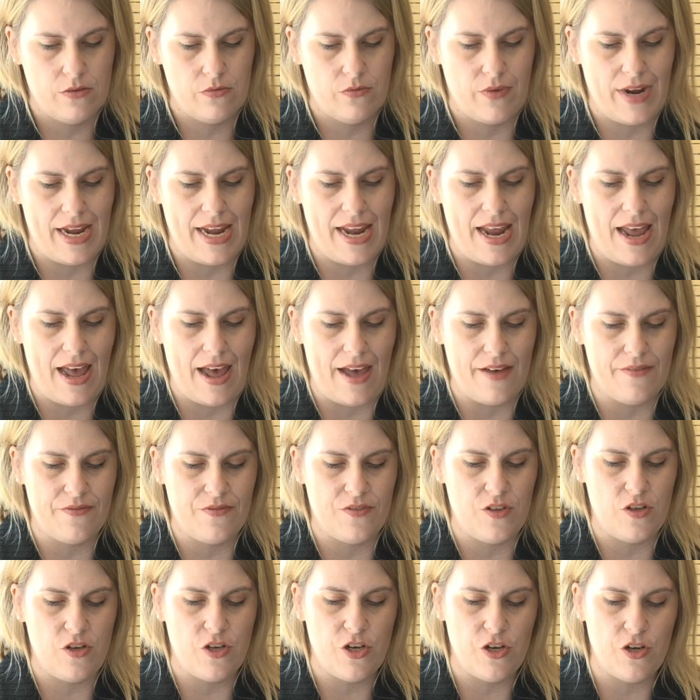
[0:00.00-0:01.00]
We
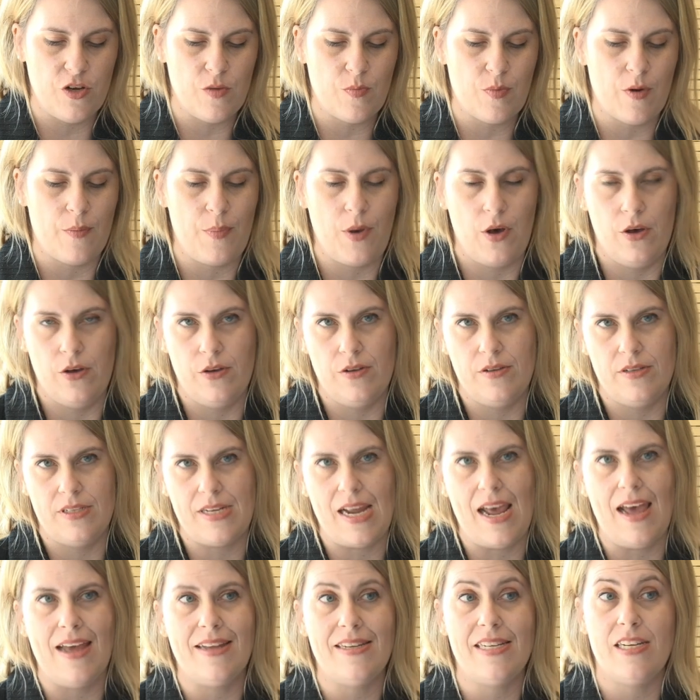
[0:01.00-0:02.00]
have the new
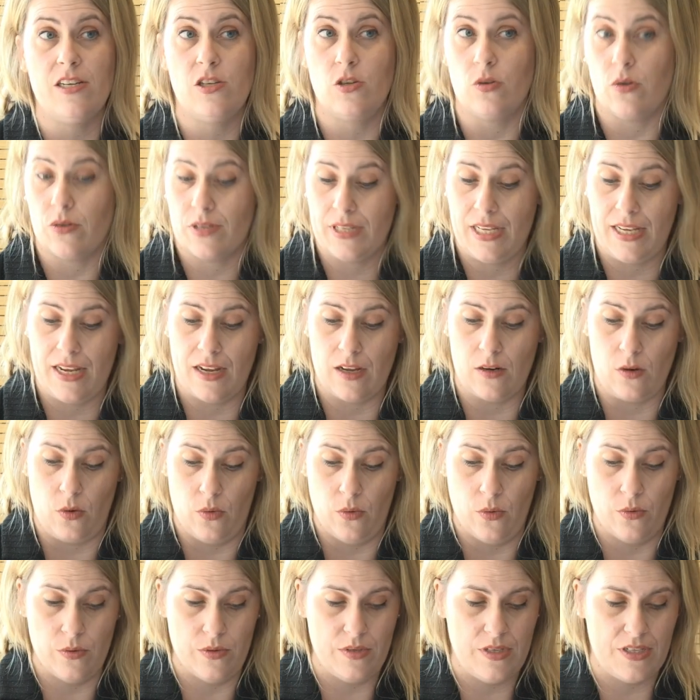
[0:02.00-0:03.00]
proposed anti-doxing
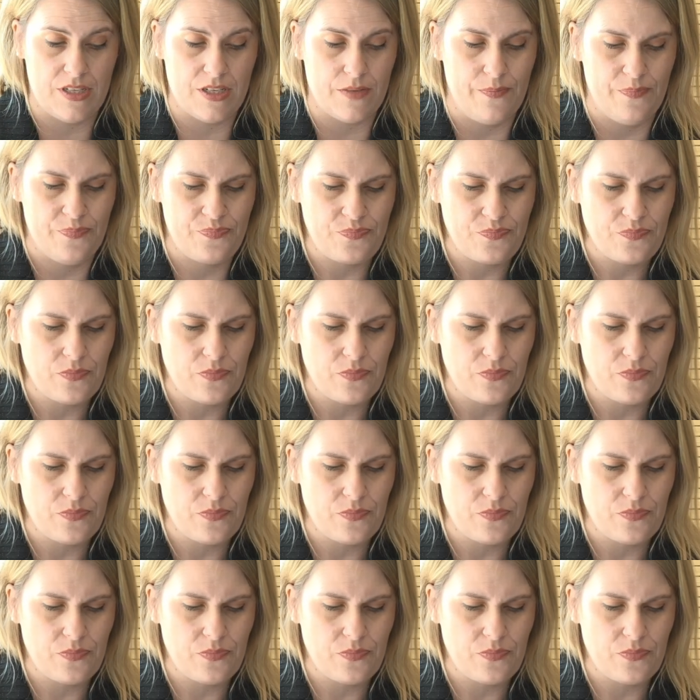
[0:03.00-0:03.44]
laws,